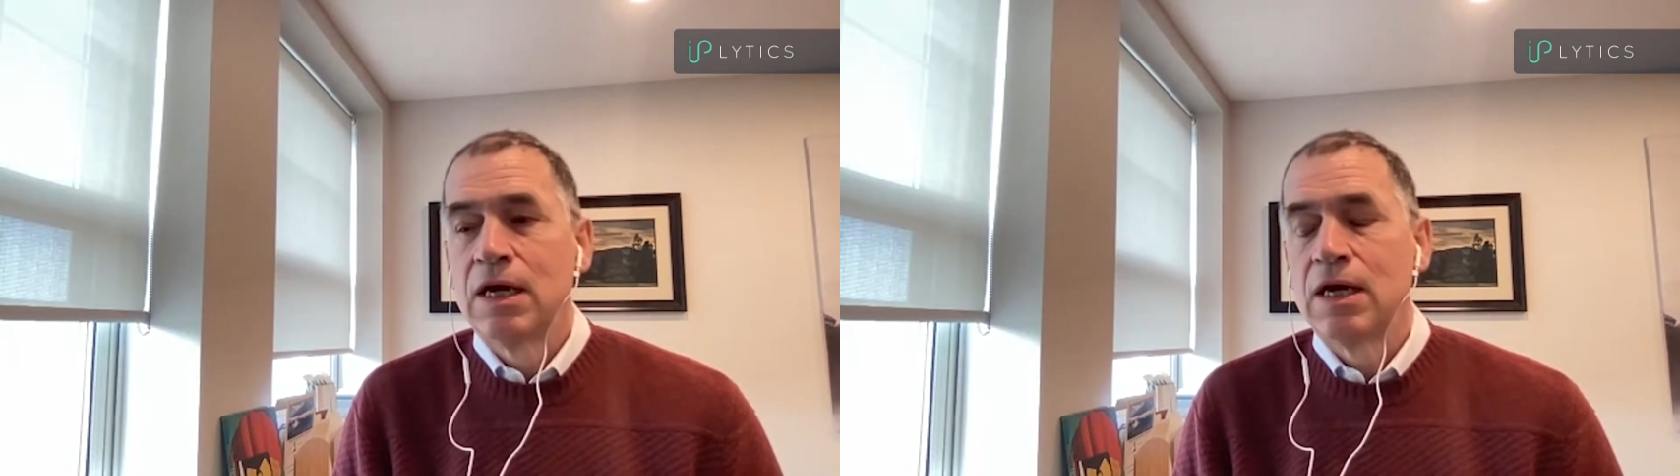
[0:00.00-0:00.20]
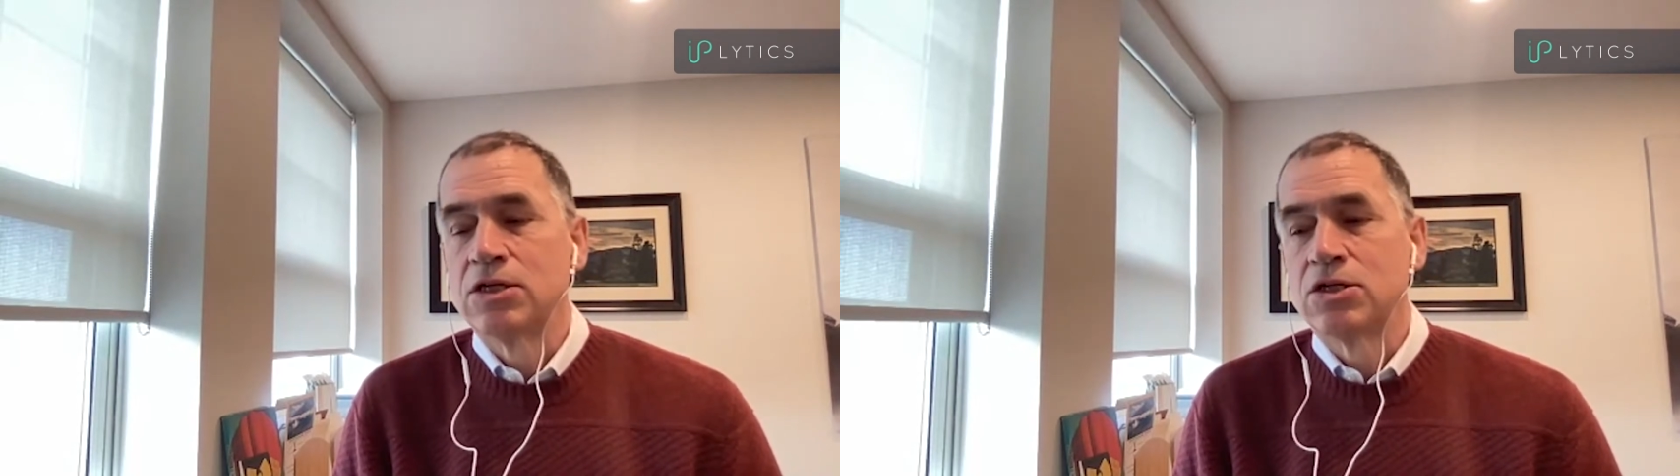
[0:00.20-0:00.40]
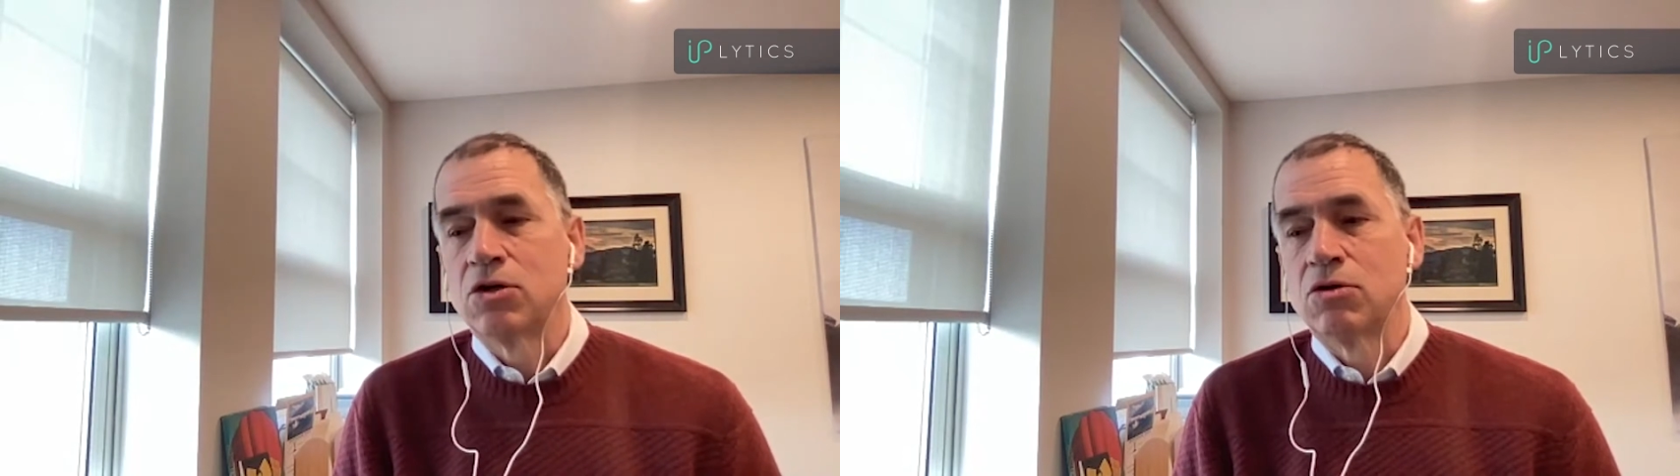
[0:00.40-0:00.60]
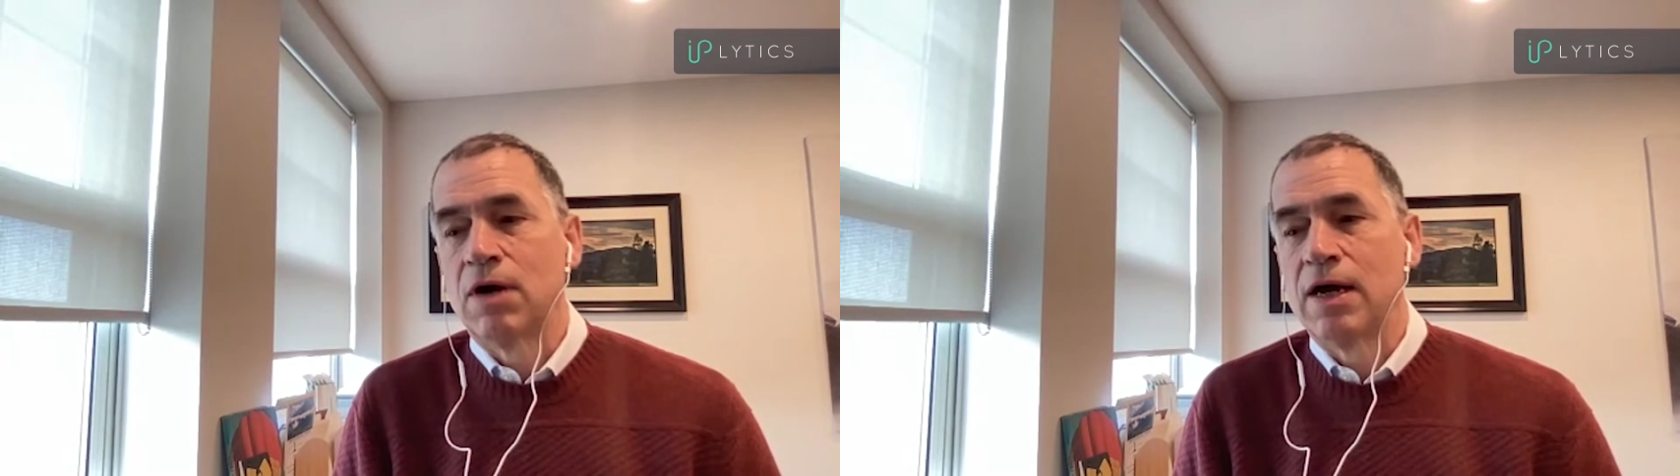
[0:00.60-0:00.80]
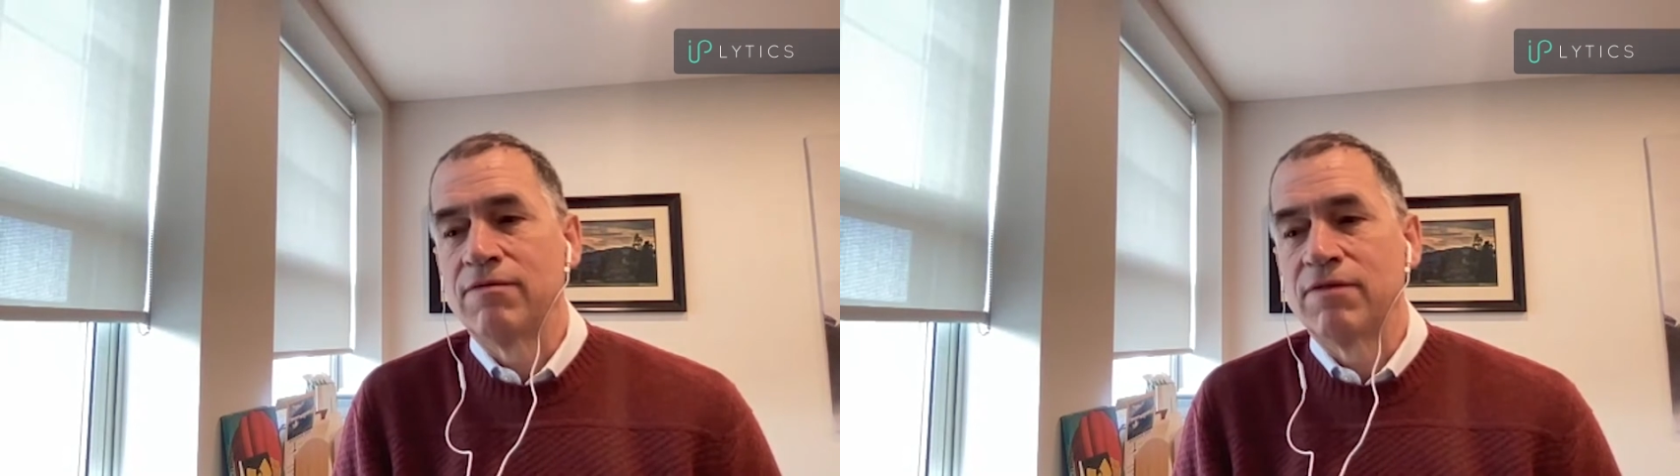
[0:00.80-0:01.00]
And so
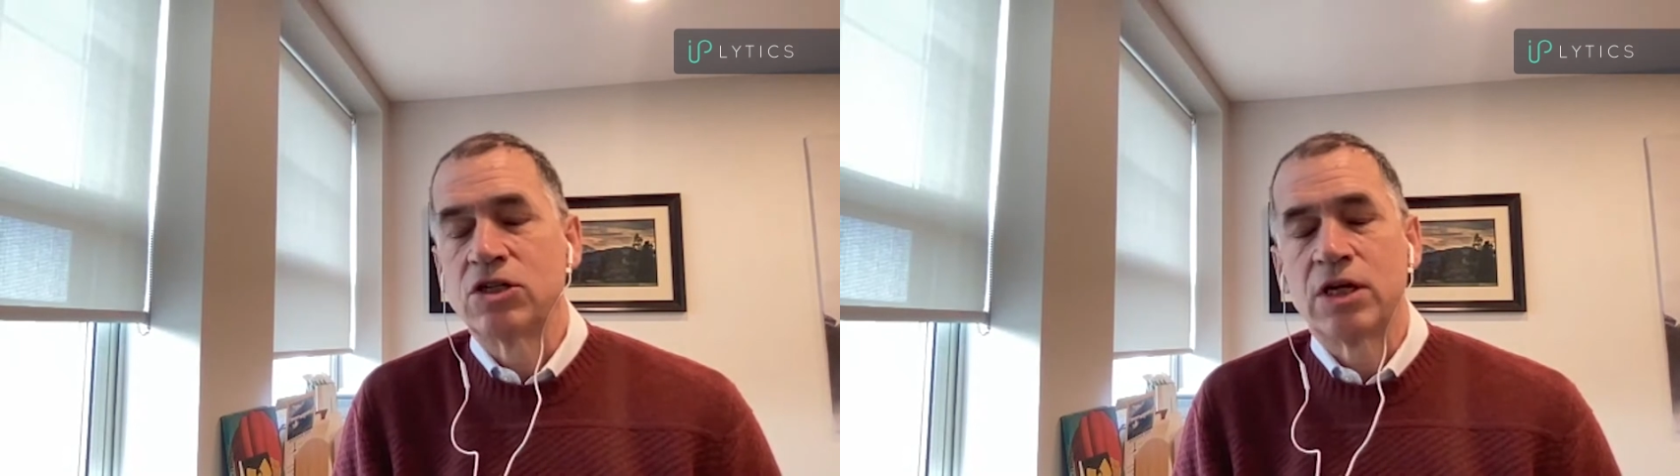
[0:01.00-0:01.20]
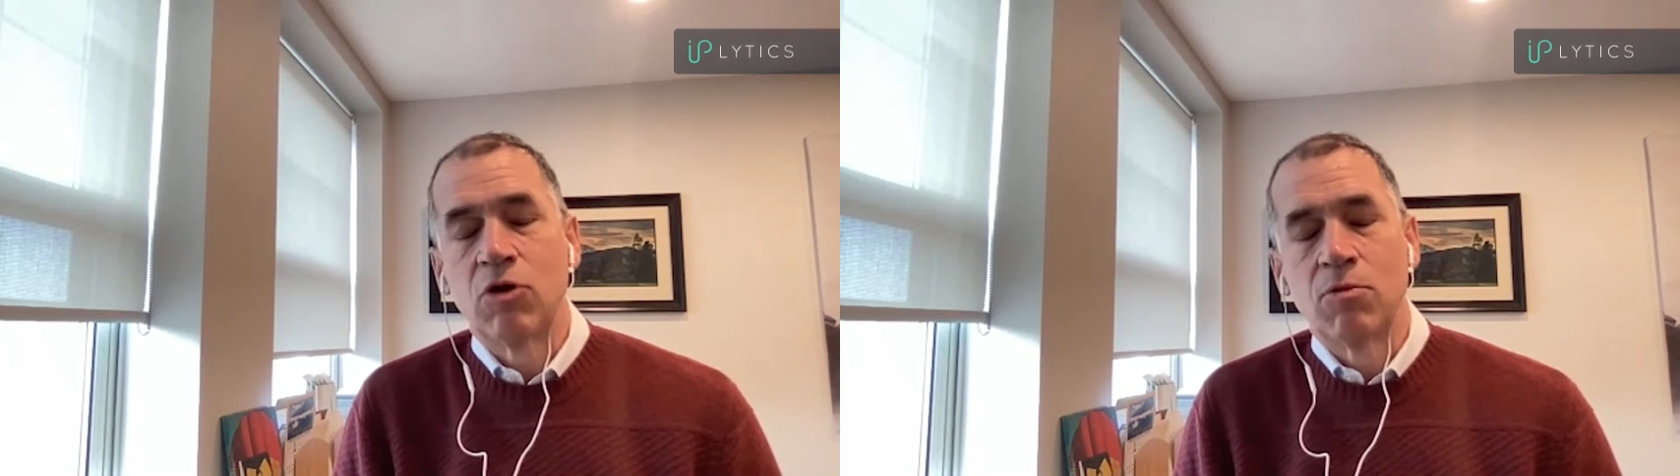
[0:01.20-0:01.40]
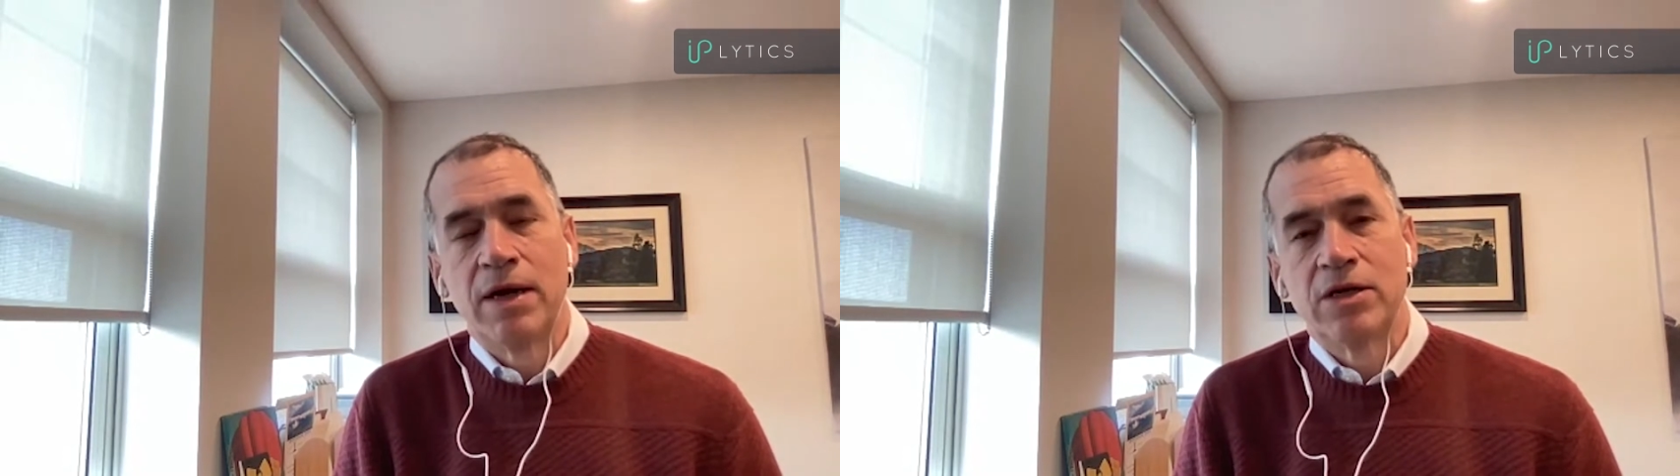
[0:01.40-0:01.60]
I eventually wrote my